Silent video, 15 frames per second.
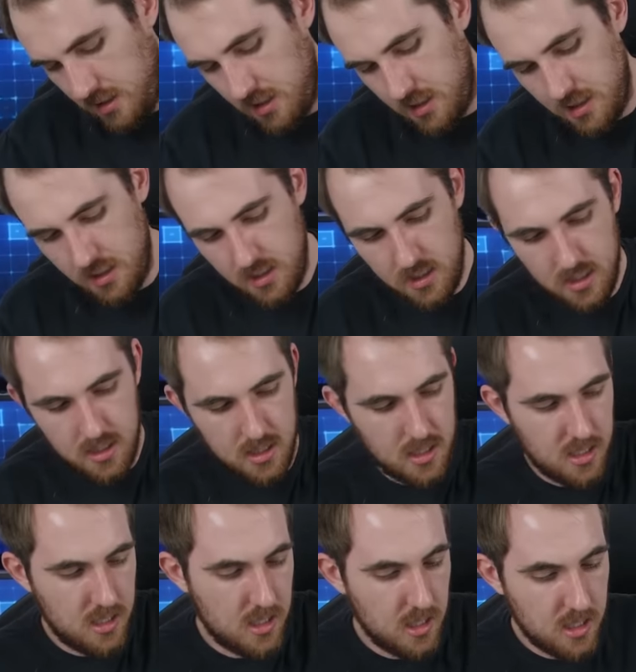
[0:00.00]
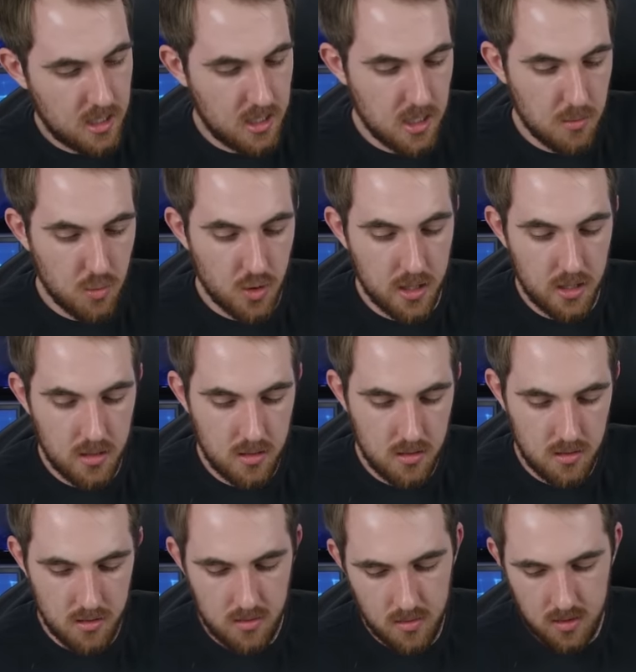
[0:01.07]
Stuck somewhere.
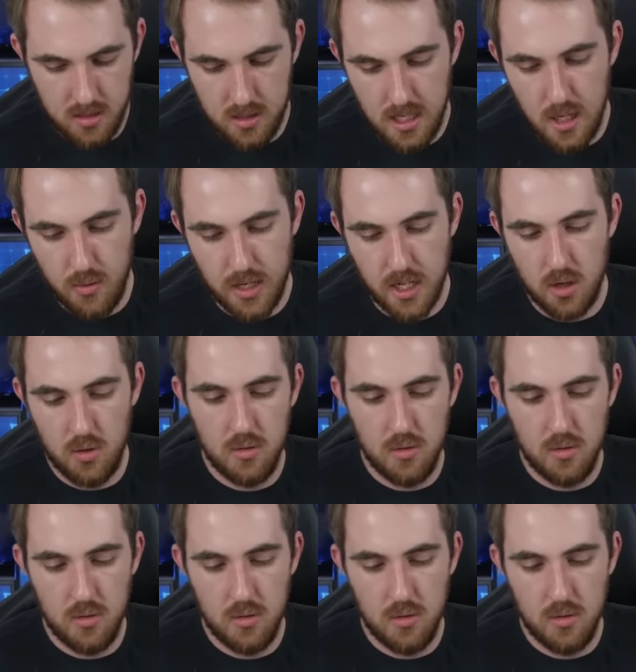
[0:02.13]
There we go.